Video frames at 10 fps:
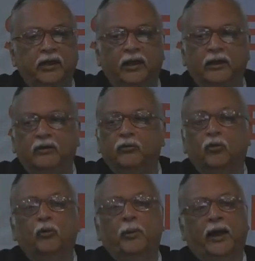and then you
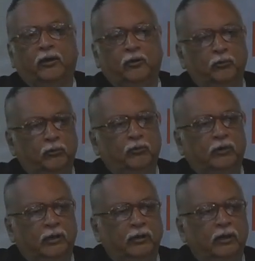go back
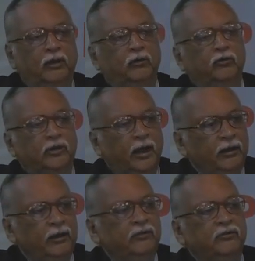to start the
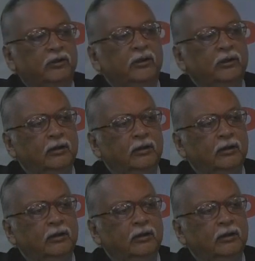history